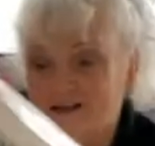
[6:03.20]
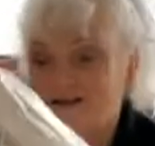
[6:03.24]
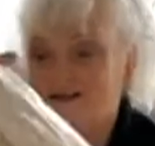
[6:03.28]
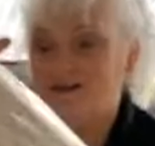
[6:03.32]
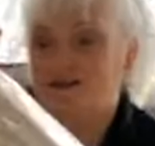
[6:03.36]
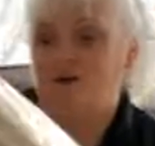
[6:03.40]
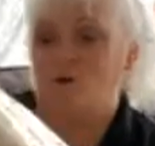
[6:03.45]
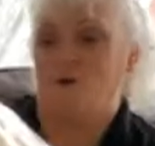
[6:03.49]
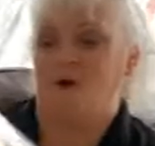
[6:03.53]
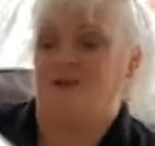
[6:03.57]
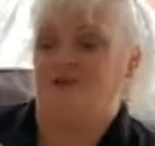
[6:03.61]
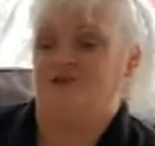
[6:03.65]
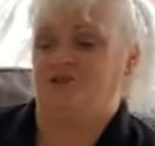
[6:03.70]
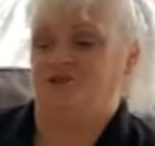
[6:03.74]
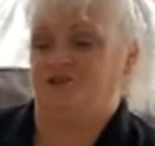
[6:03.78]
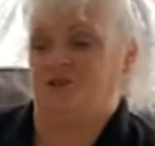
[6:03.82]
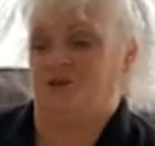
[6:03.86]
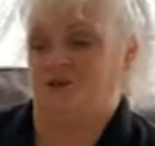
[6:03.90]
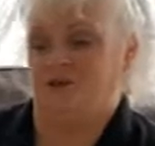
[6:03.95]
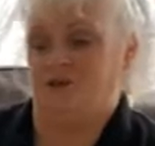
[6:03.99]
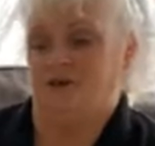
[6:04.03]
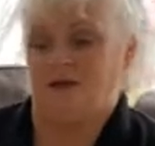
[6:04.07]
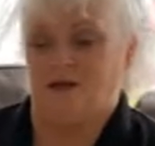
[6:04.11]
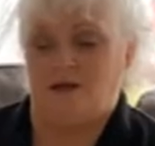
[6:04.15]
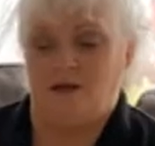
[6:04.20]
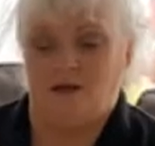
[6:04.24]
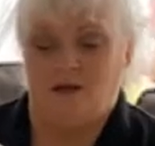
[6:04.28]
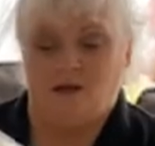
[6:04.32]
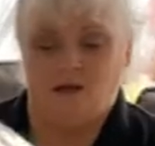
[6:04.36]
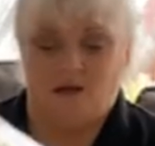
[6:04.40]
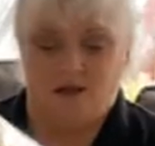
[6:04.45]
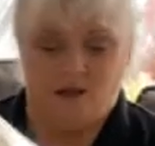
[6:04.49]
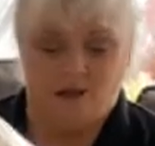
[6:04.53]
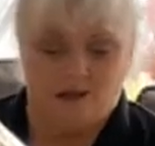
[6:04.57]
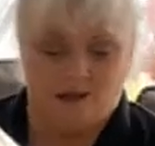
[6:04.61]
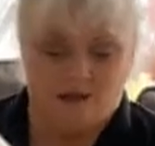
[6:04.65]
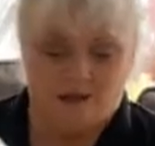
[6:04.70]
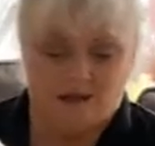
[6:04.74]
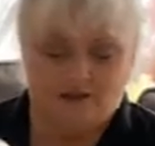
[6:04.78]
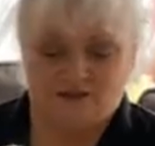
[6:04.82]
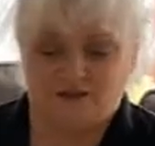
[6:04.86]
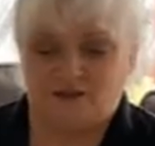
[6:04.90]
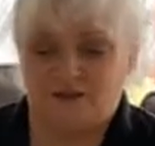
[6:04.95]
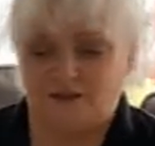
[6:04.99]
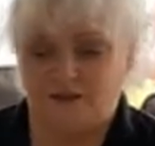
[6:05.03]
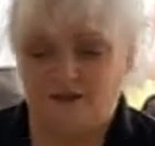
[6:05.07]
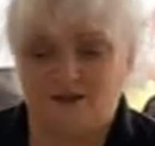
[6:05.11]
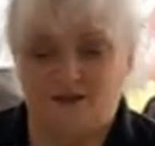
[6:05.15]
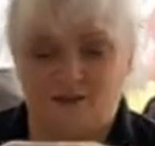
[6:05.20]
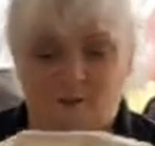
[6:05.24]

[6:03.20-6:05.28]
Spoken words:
in question, still in the